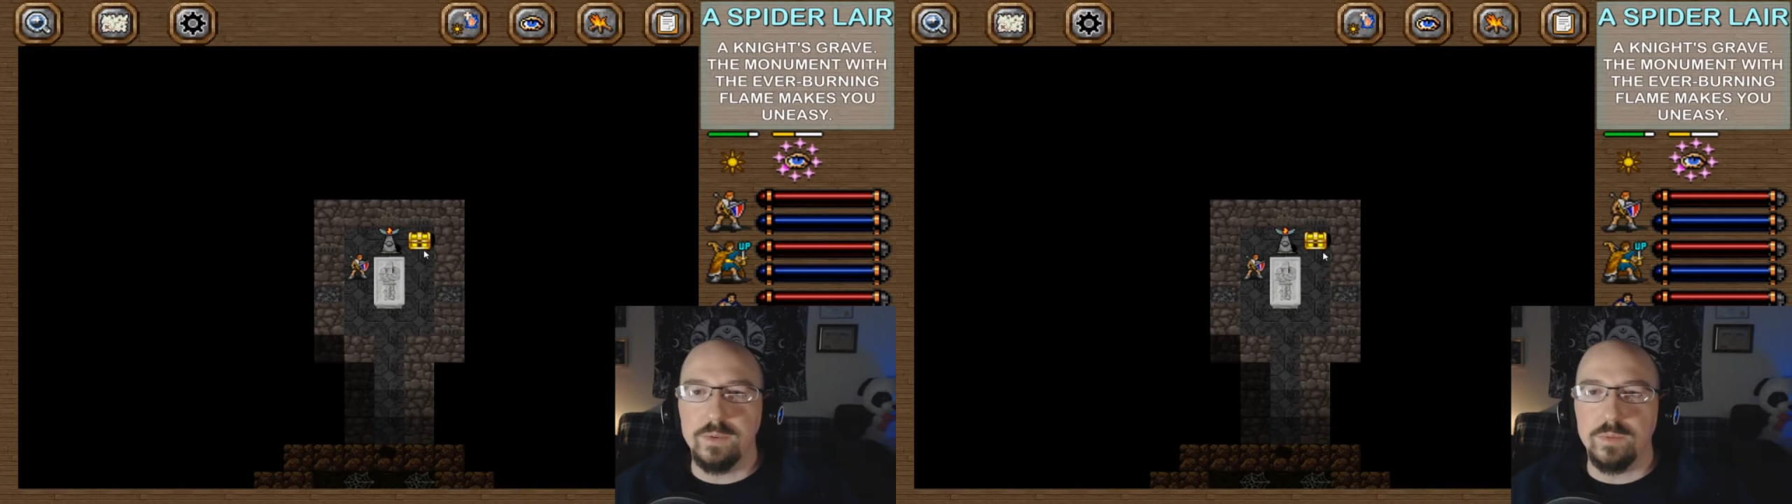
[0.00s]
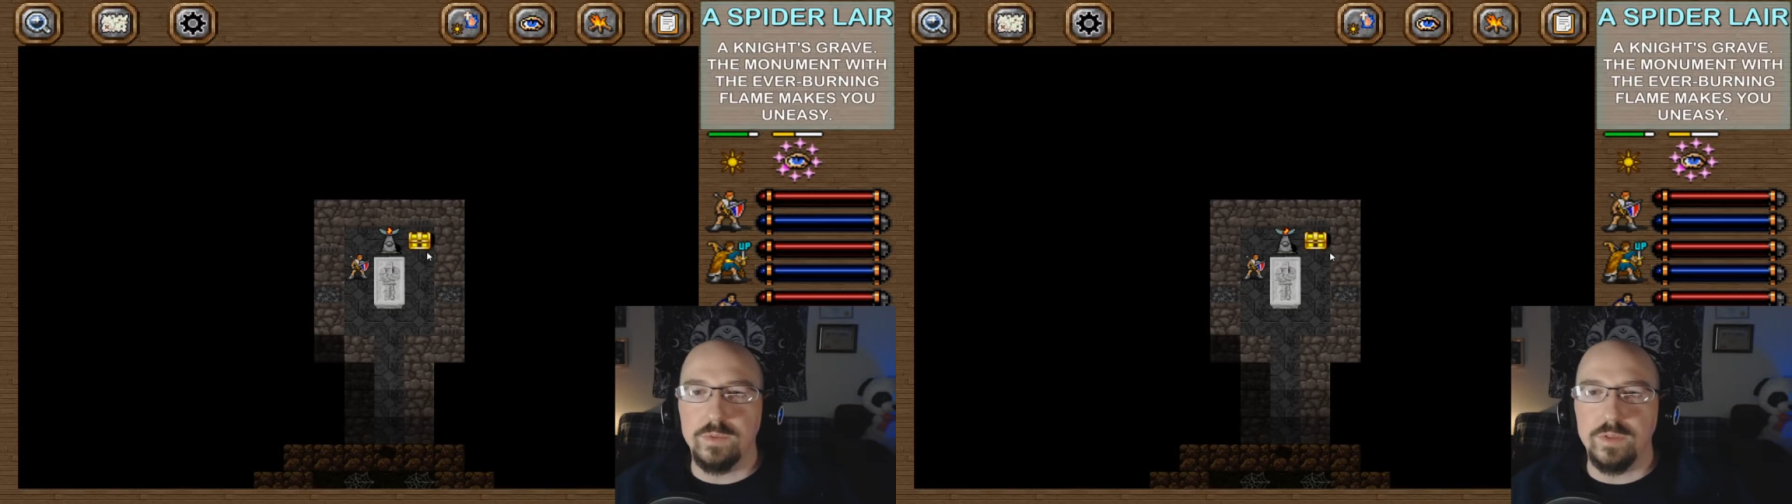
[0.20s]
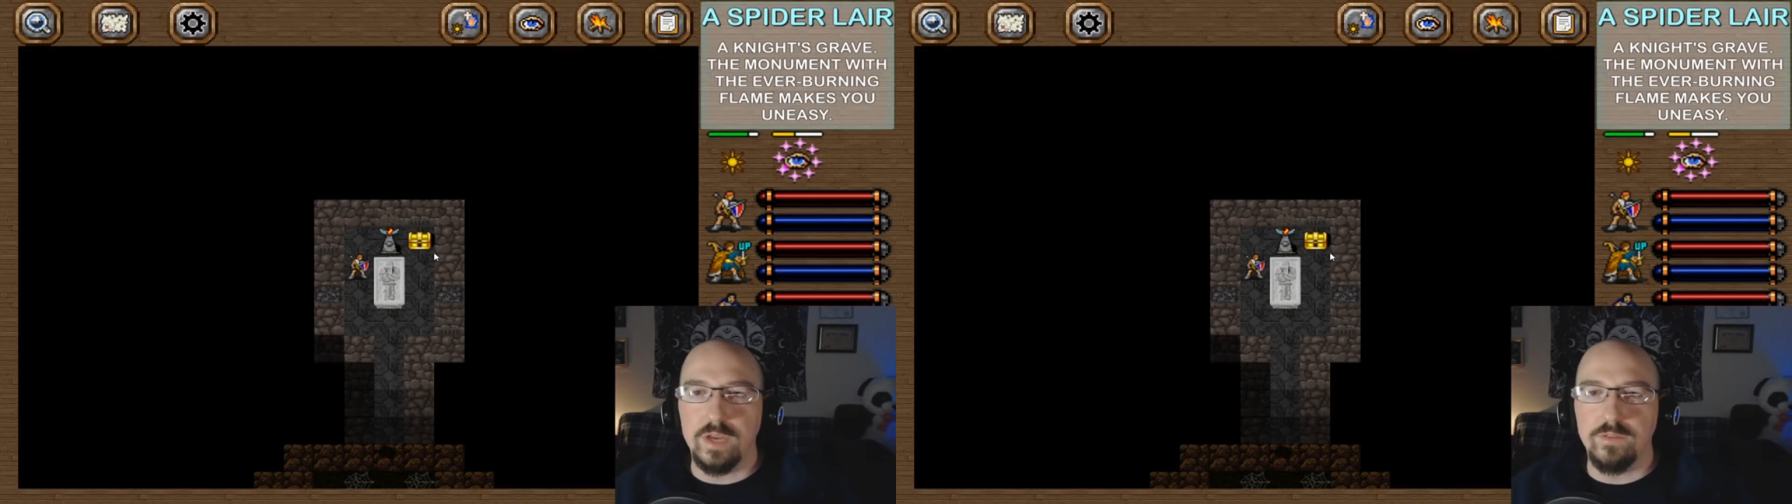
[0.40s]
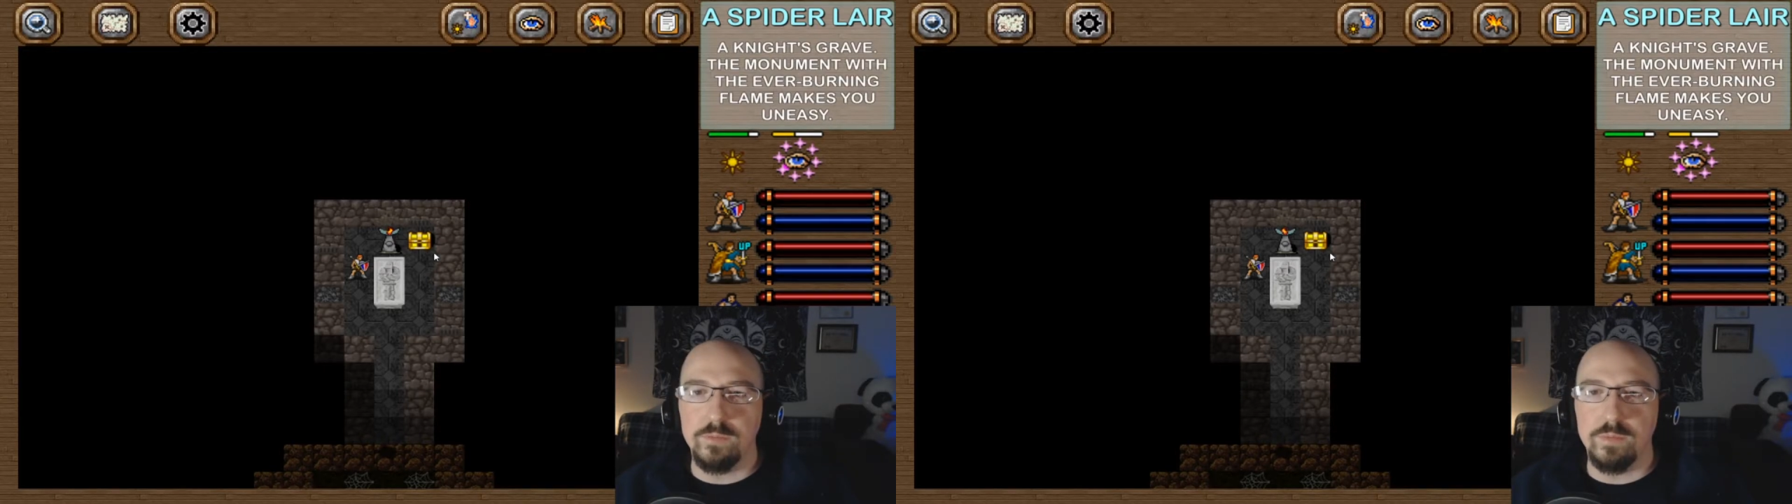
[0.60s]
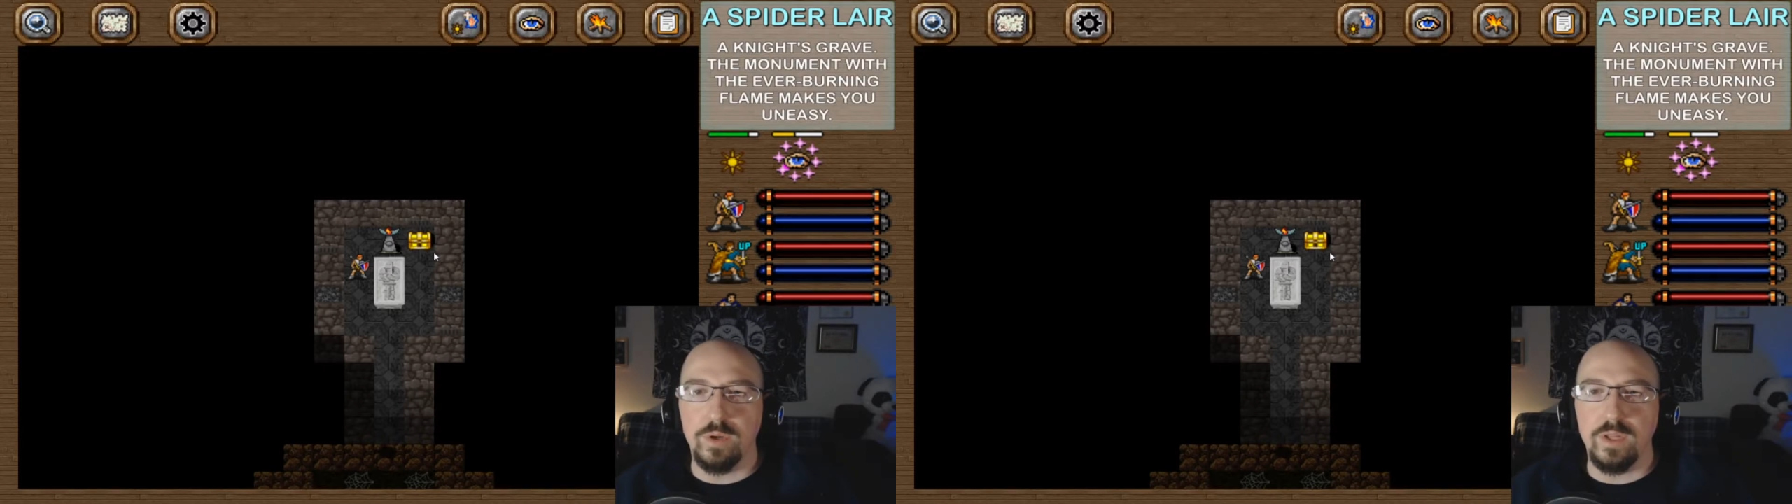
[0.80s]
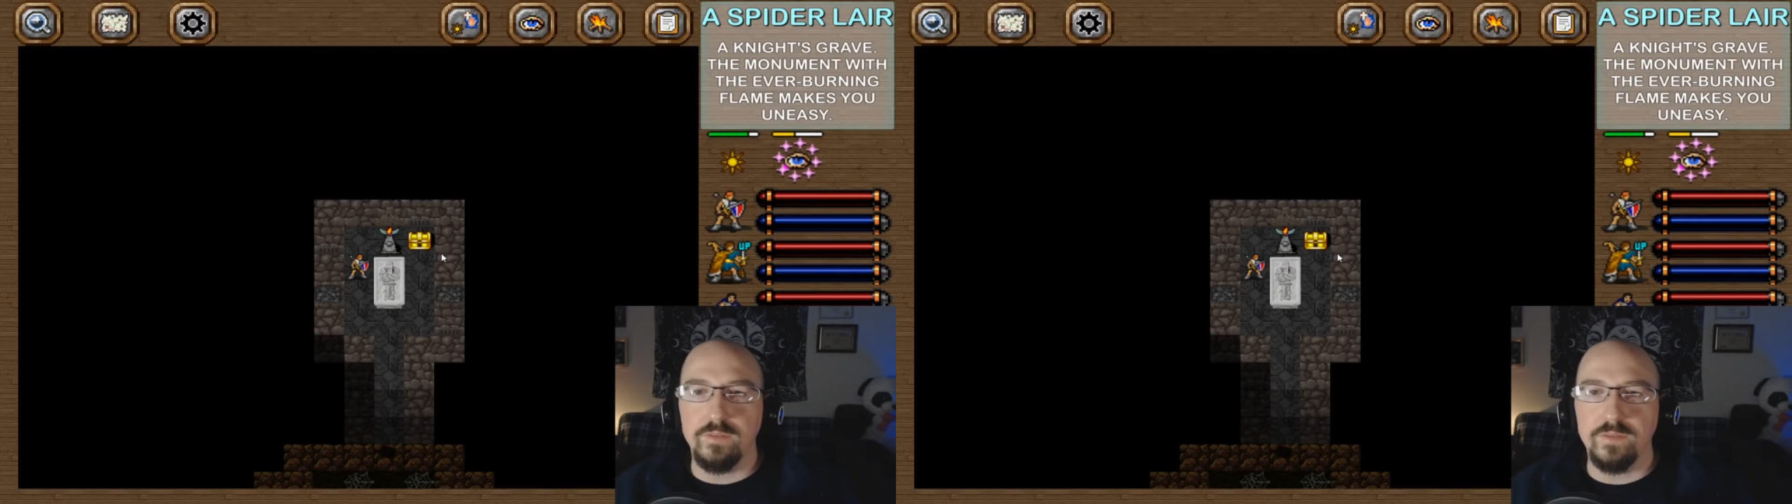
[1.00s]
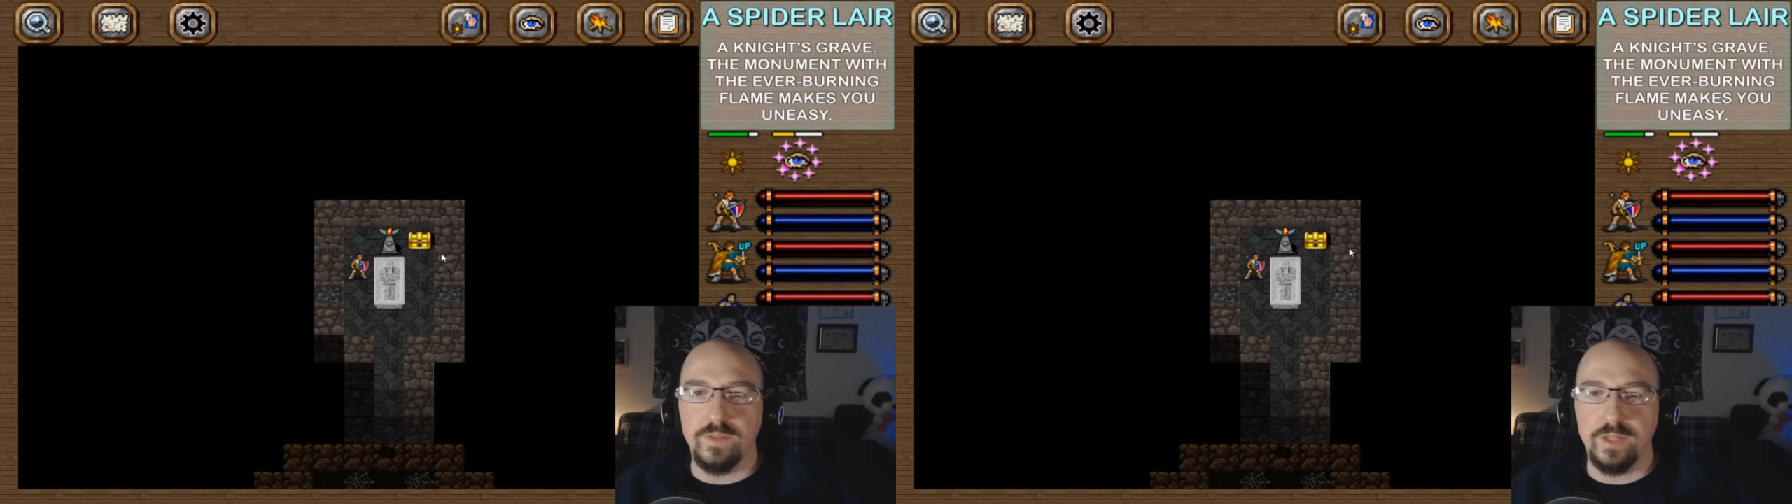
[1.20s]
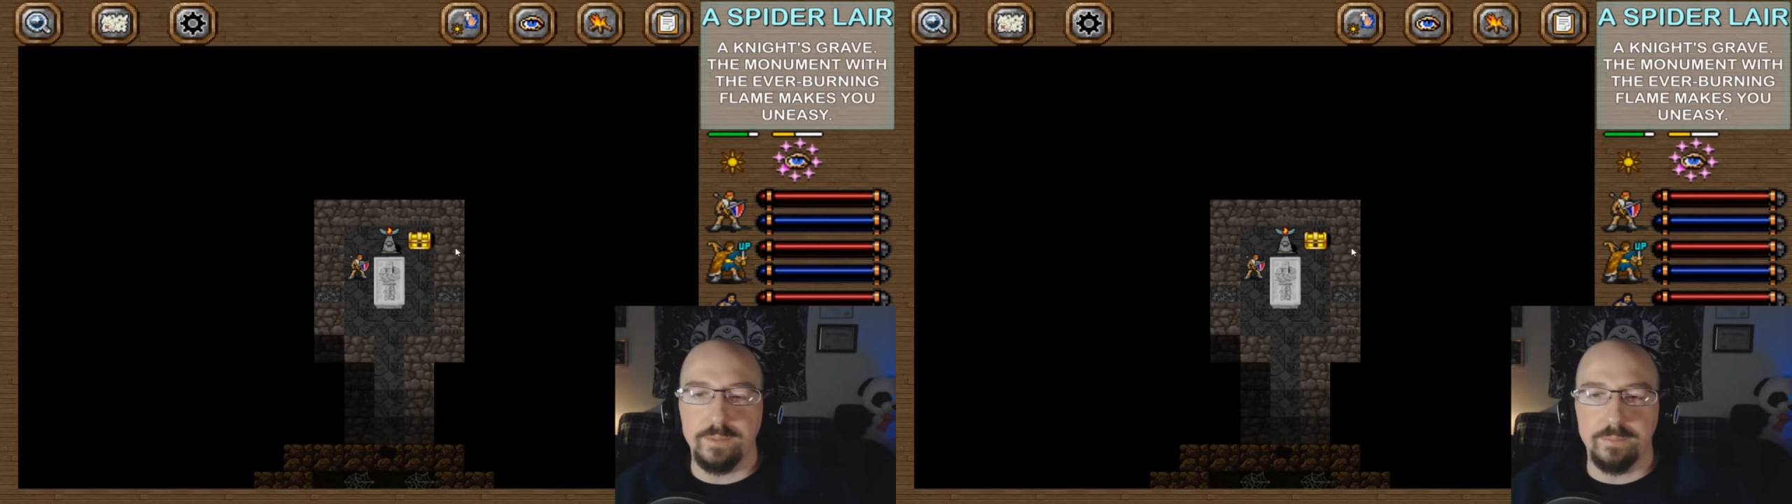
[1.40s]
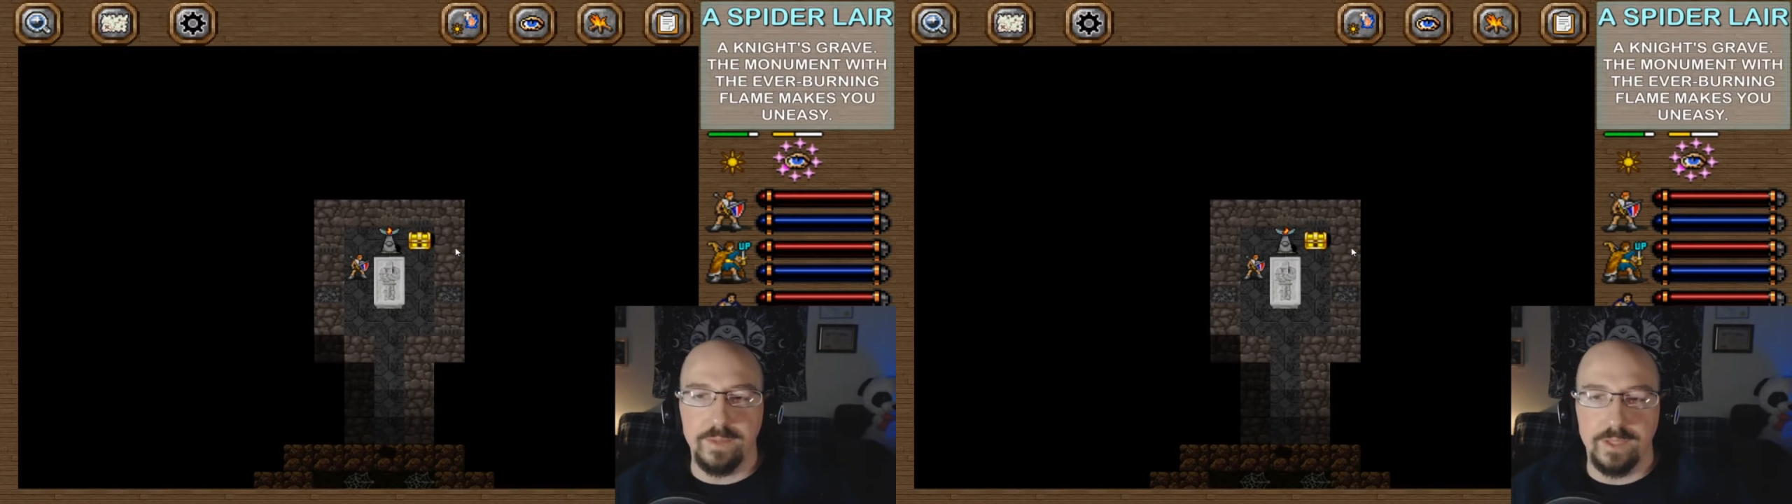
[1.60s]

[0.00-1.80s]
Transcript: with the ever-burning flame.